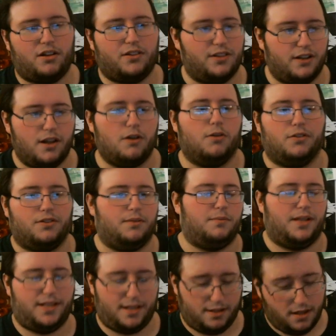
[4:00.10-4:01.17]
it on the go or
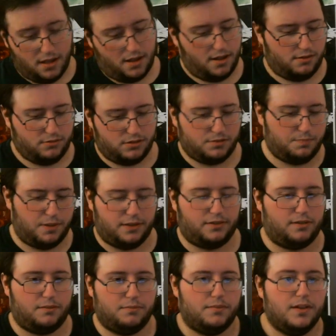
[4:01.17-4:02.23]
something like that. I want to play
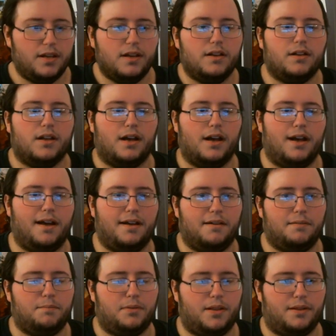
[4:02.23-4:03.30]
some, uh,
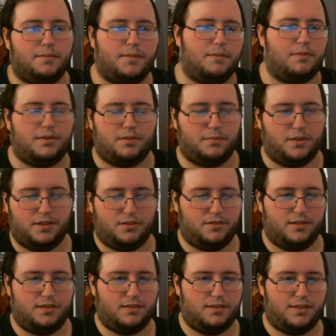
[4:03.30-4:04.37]
play maybe some of the
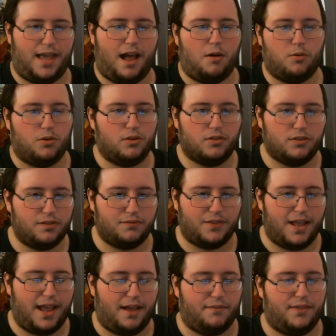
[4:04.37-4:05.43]
towers if
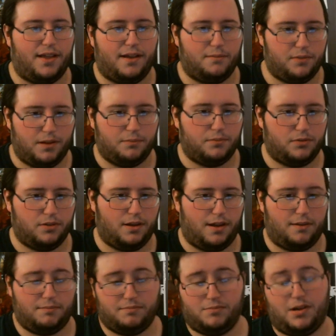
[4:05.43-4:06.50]
they have that. I'm, I'm
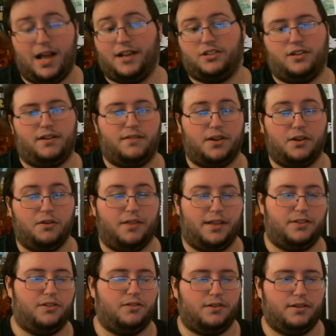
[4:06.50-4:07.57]
I, well, actually I already know
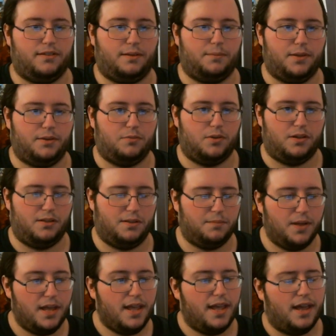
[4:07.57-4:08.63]
they do because I played one of them
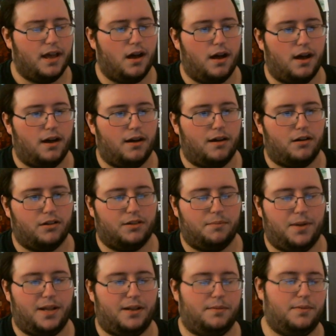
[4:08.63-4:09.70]
uh, on the
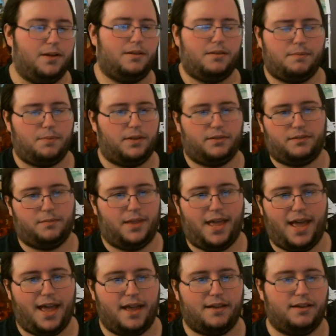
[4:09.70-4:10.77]
beta, but I'll play some of
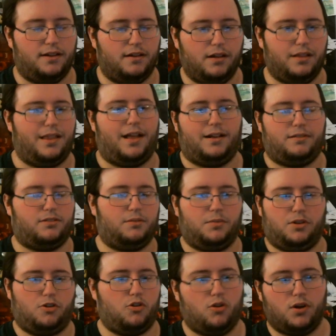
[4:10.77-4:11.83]
that. You know, unlock some of
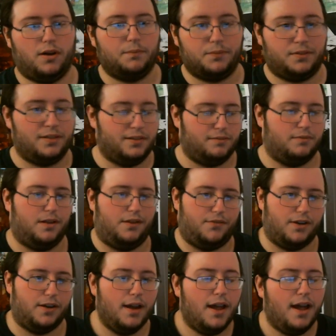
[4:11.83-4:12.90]
the crypt,
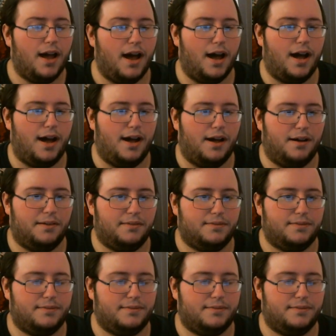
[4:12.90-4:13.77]
whatever. Uh,